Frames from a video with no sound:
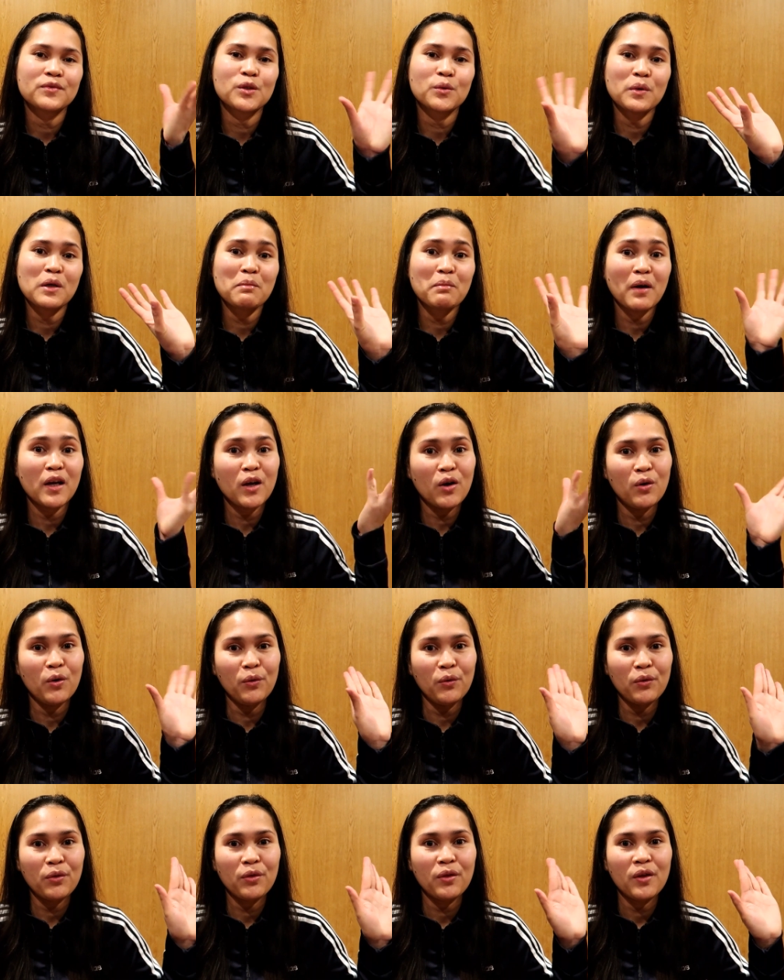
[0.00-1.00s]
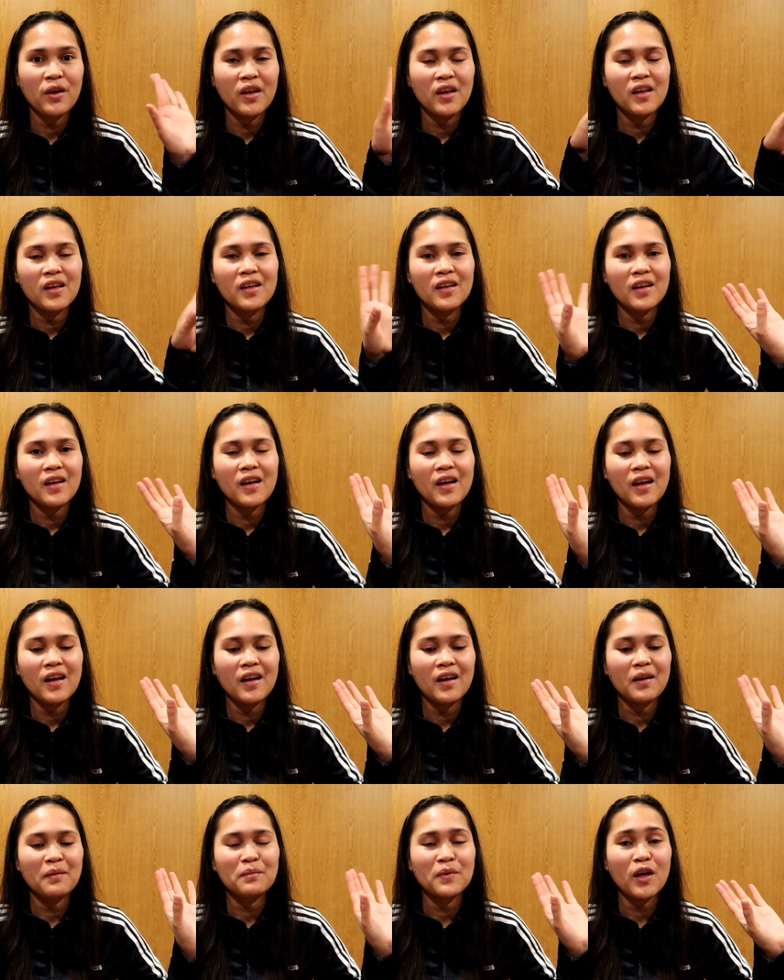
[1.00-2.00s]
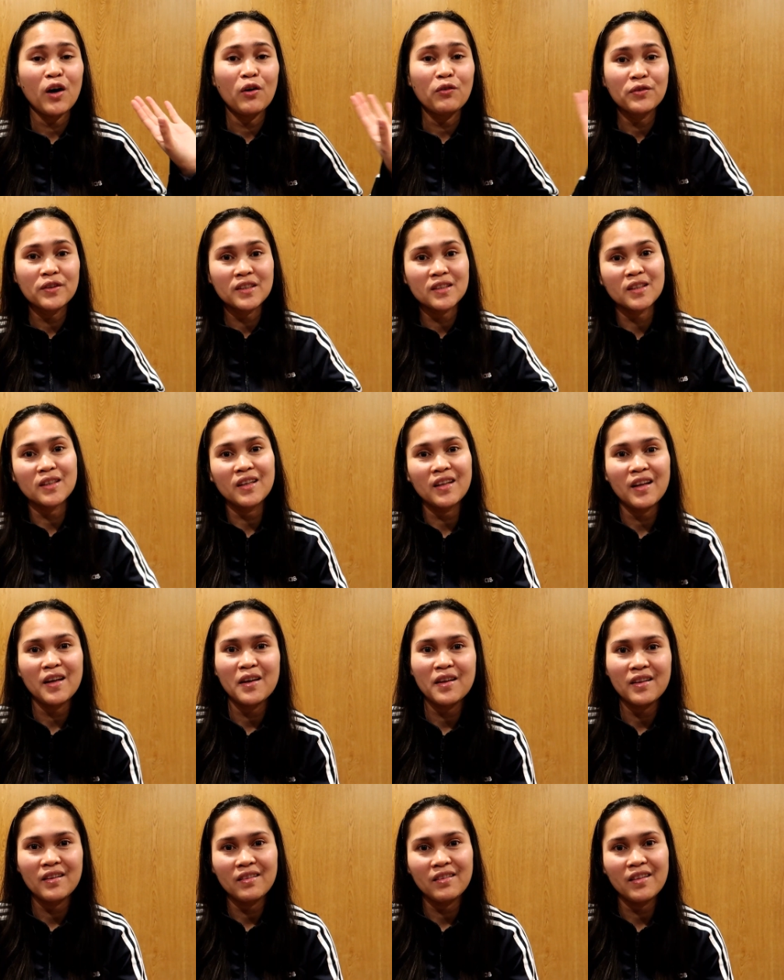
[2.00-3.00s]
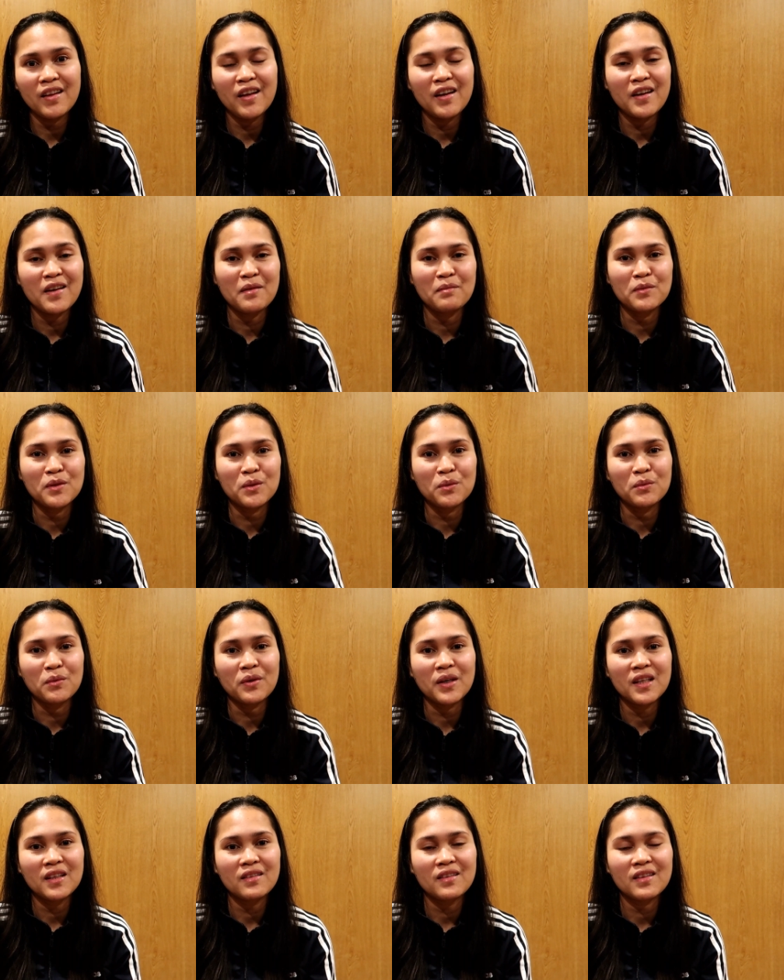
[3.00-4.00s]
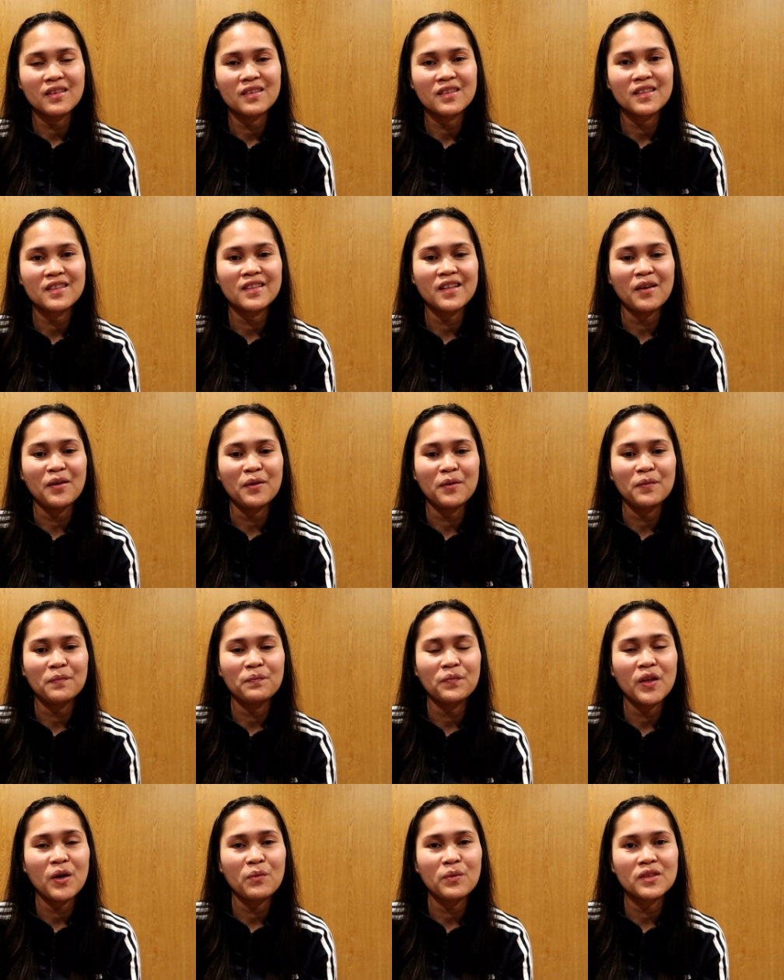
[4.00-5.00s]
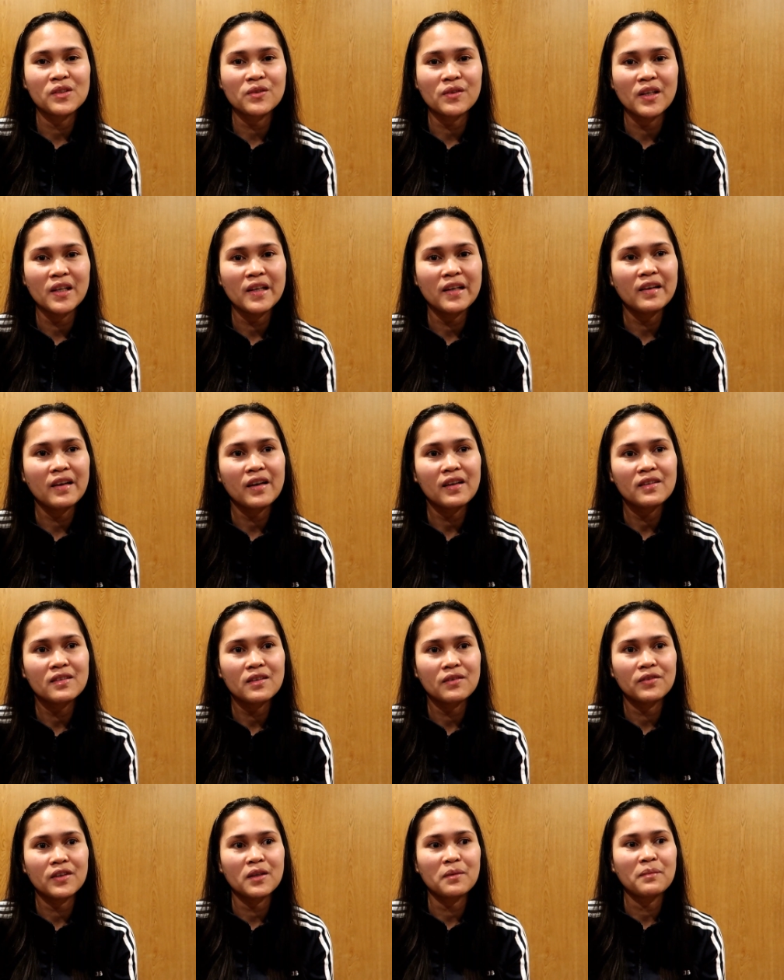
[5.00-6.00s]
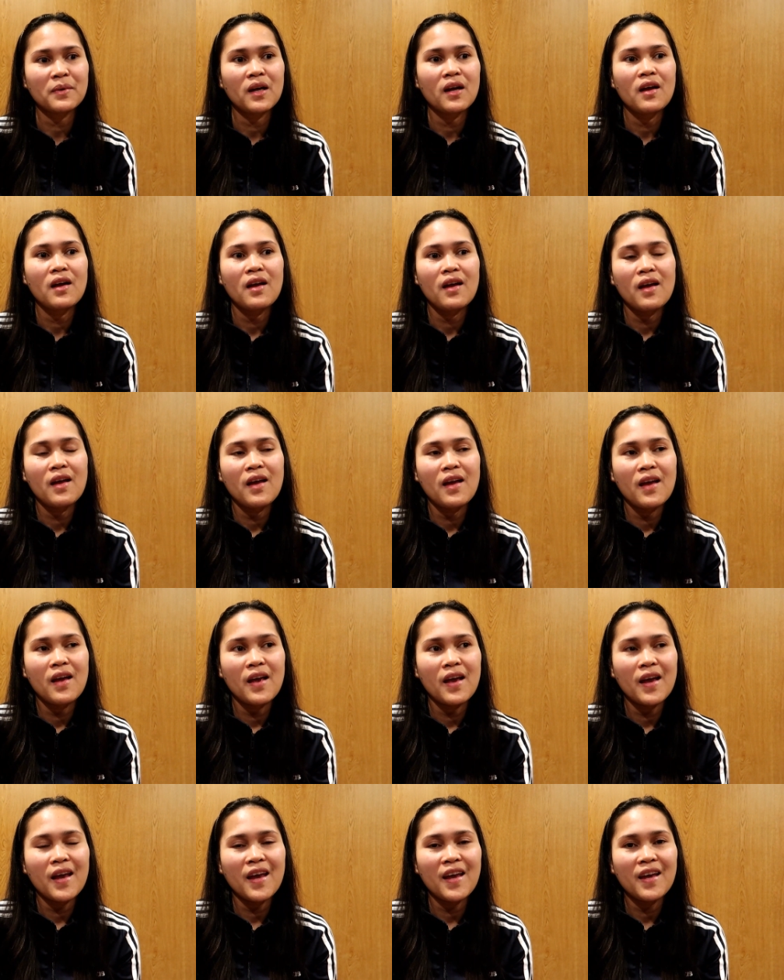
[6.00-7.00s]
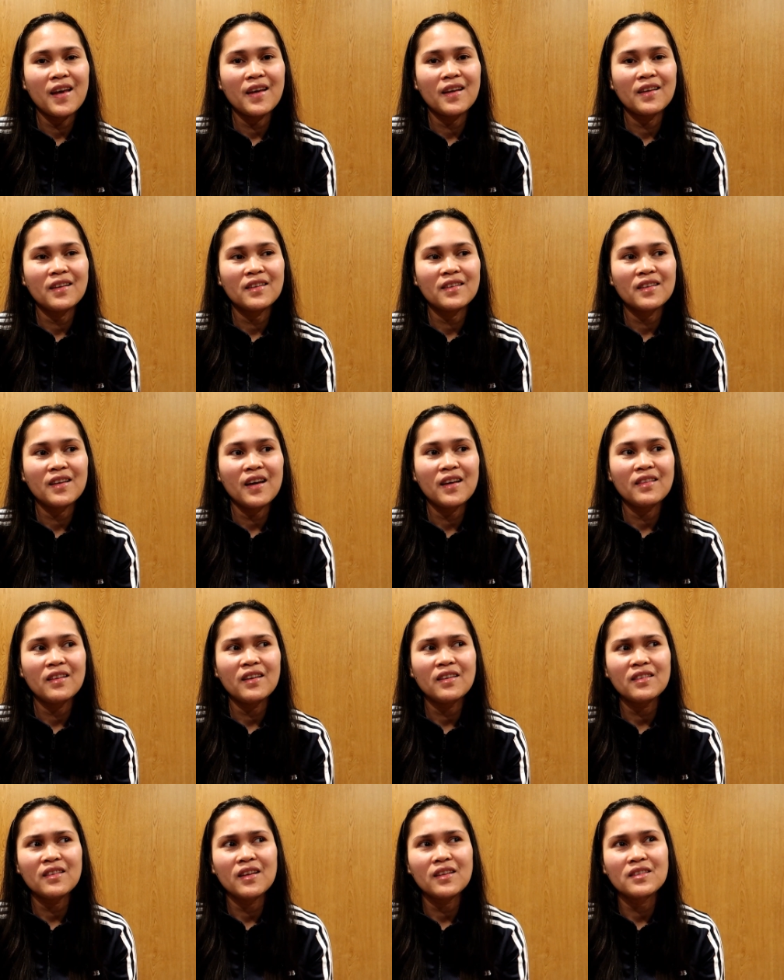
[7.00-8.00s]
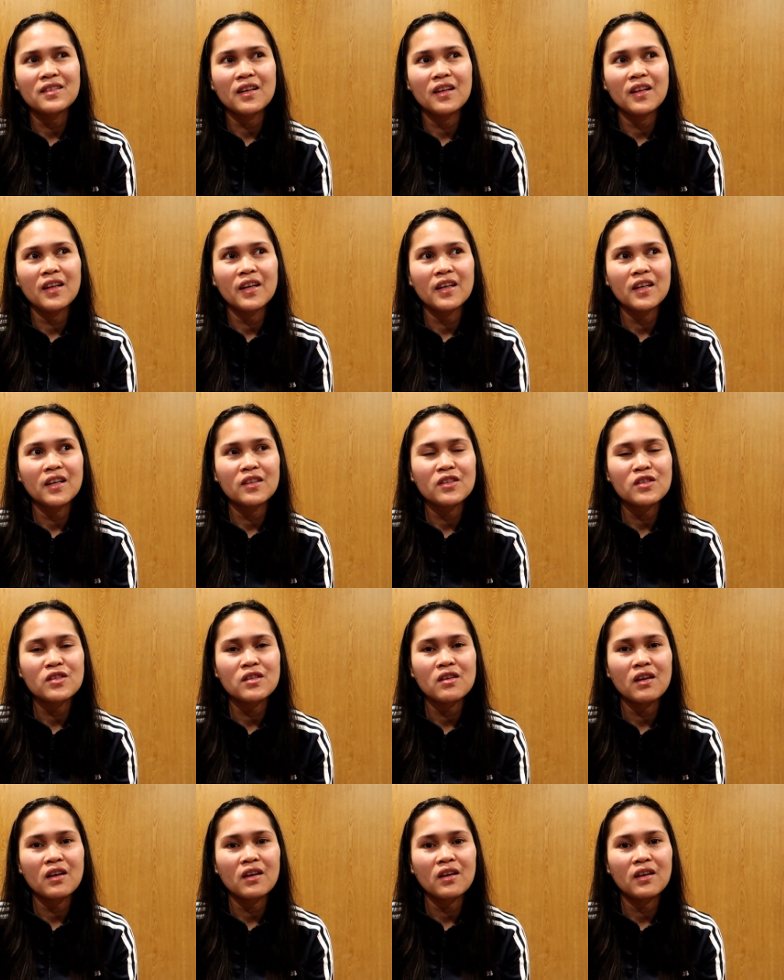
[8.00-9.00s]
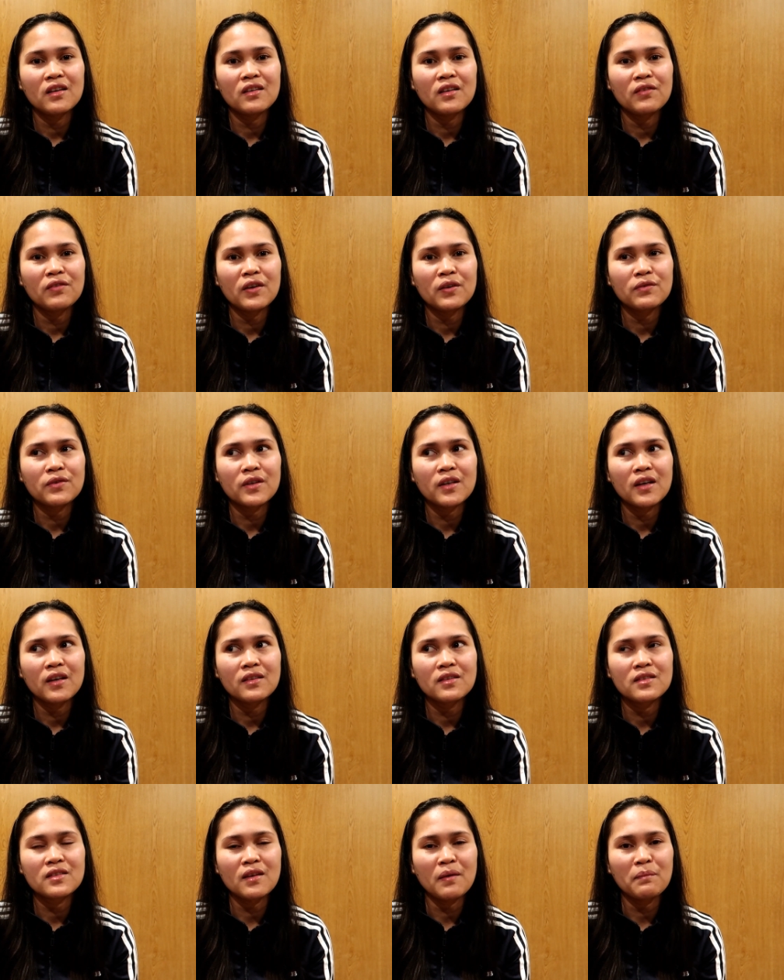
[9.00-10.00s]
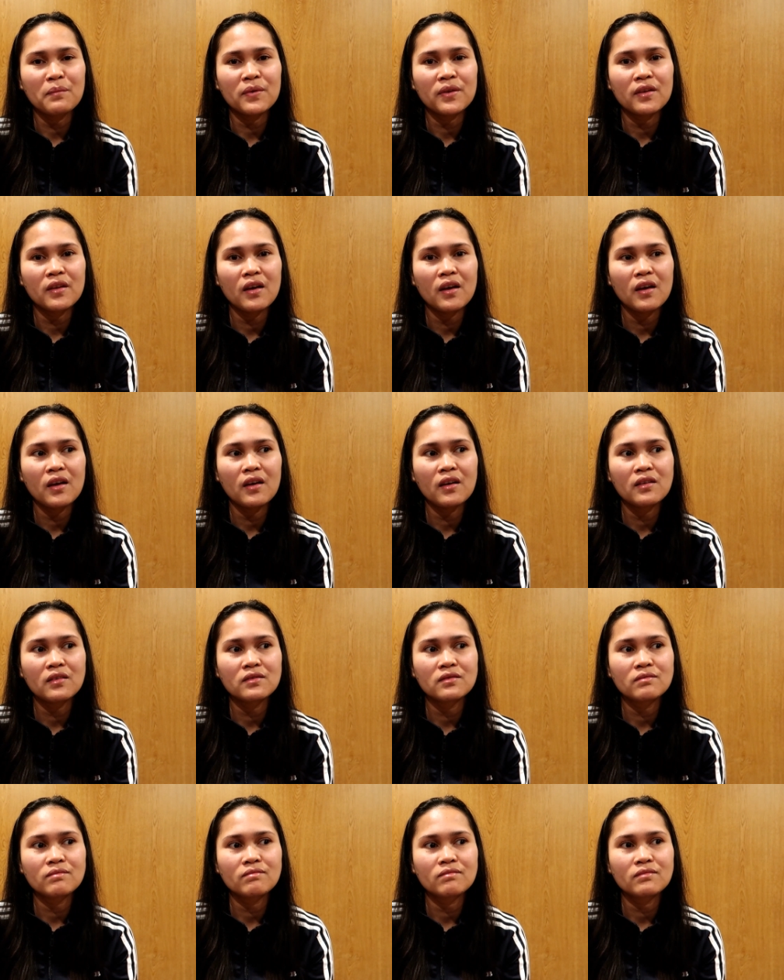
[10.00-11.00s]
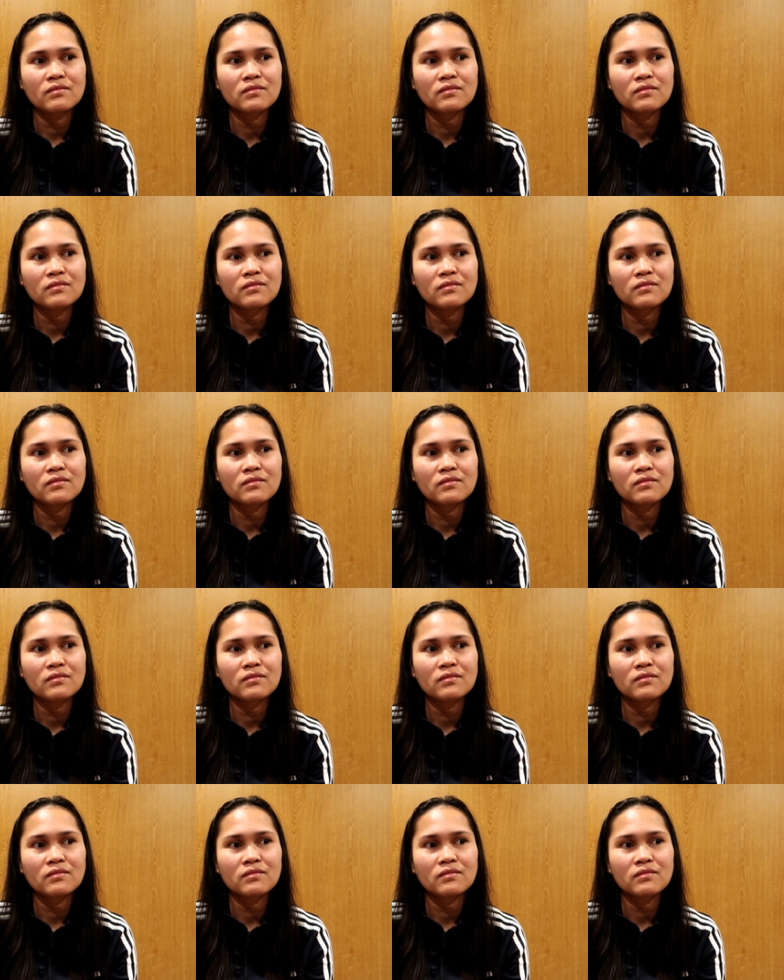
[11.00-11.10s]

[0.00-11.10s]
doing my oath. The officer let him do it, so that was really nice of him. And I think that's all I can share, and if I forget something,